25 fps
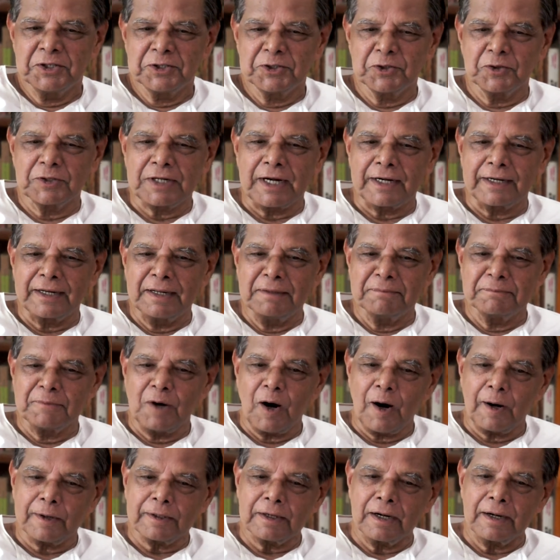So that
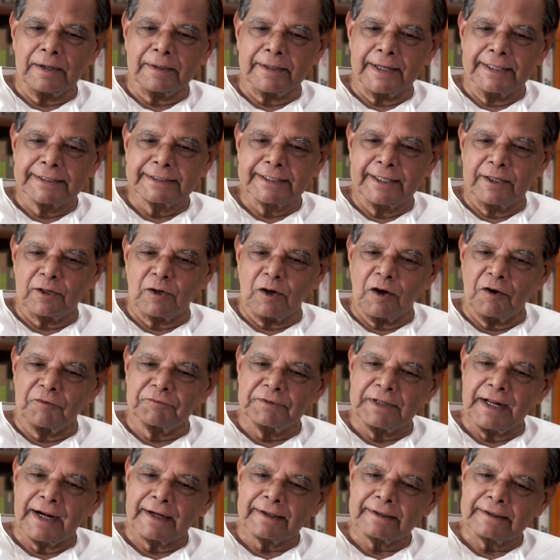immortal takes care
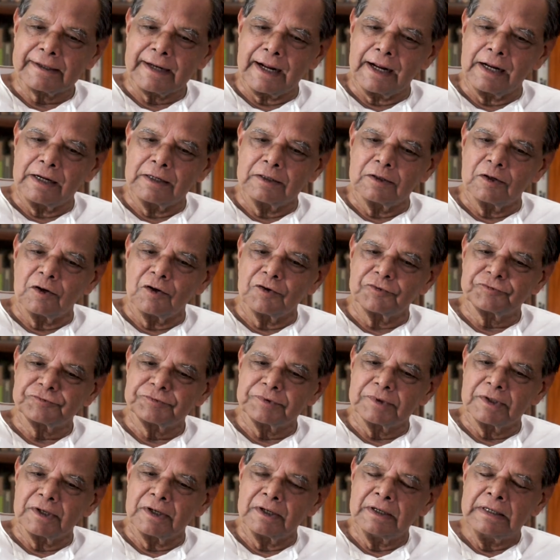of that kind of
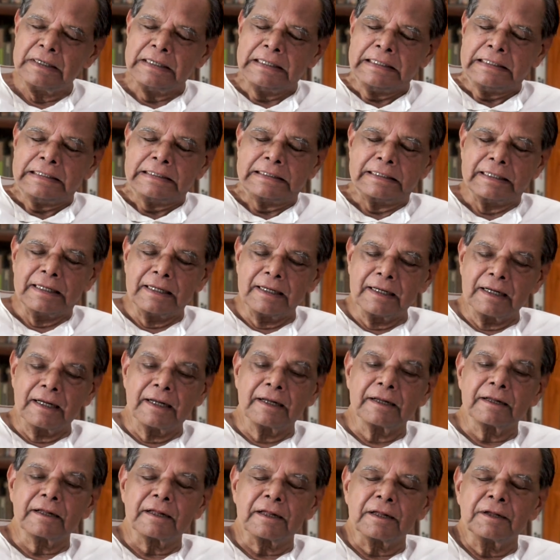uh,
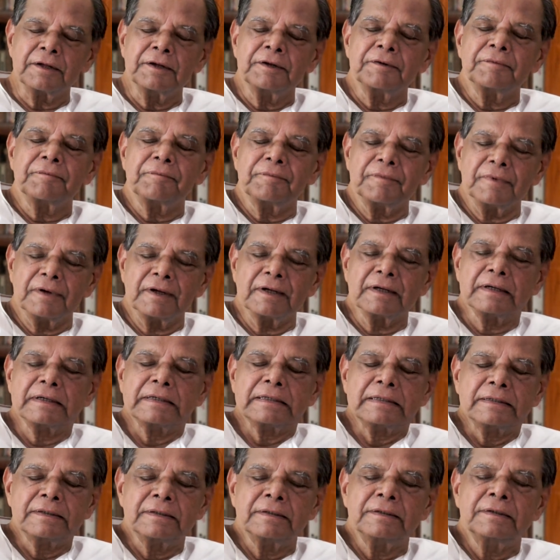uh,
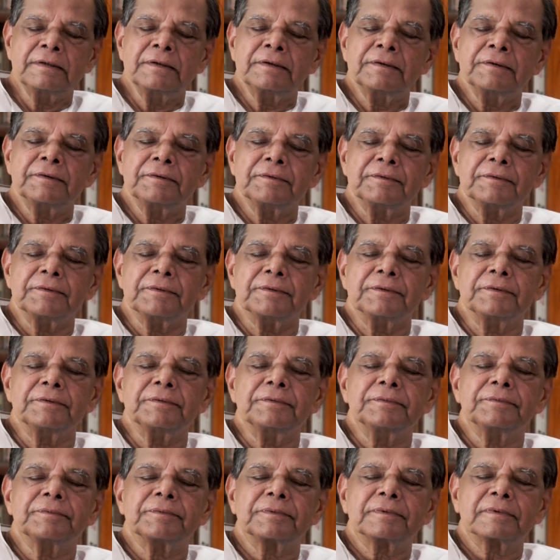uh,
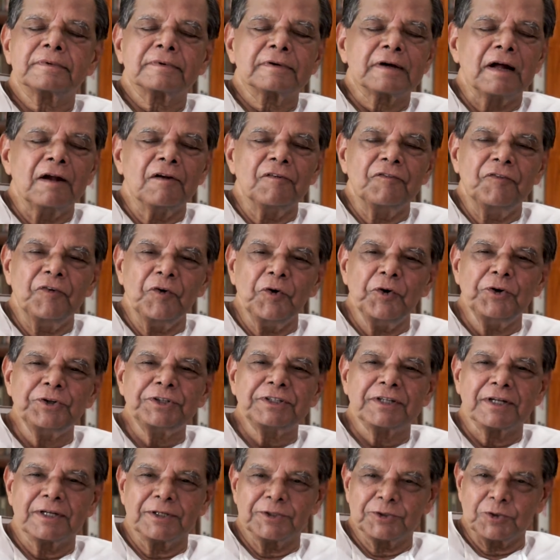
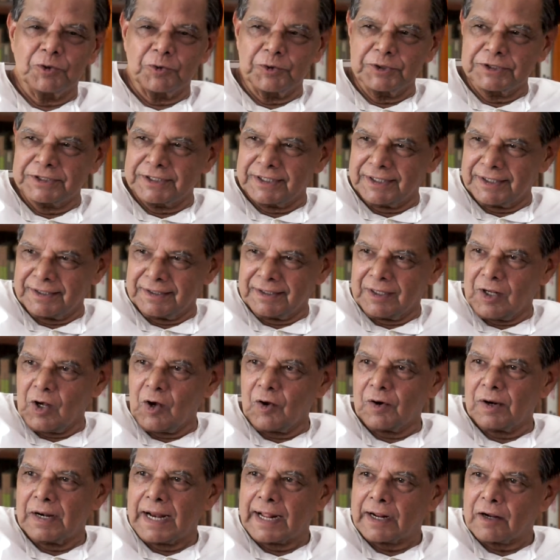confusion, so to say,
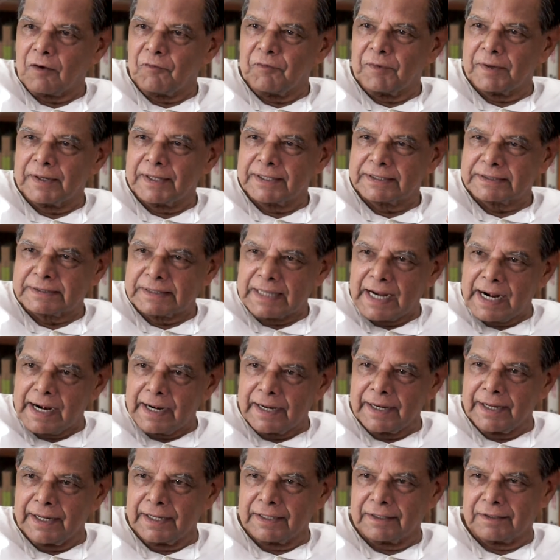or lack of
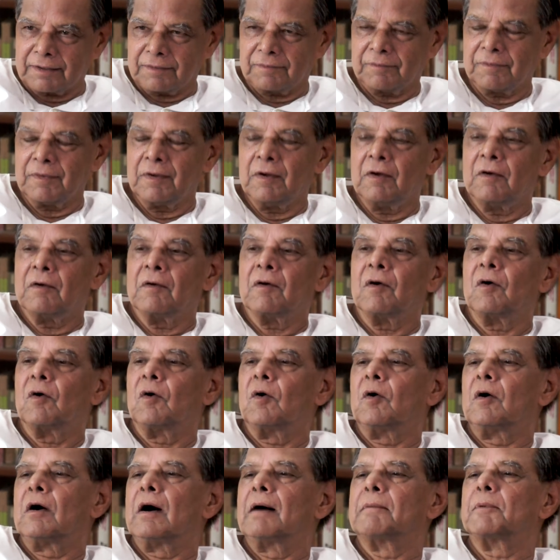understanding
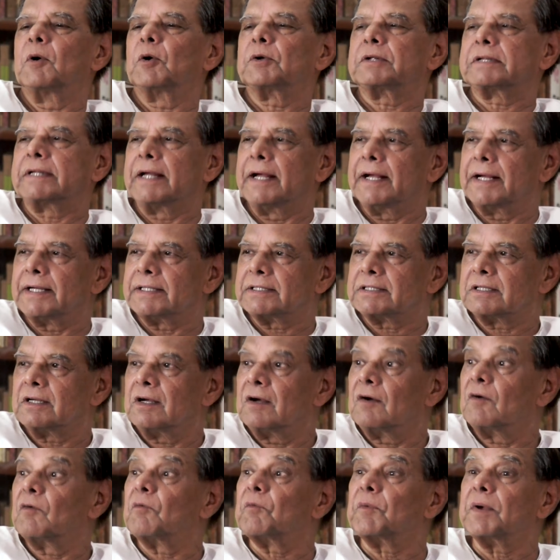about things
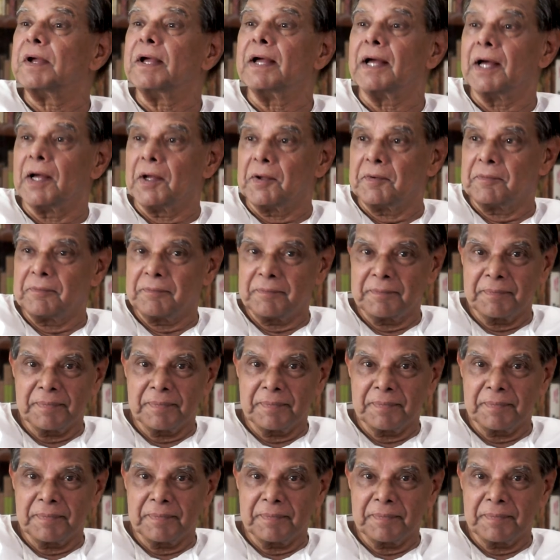we have.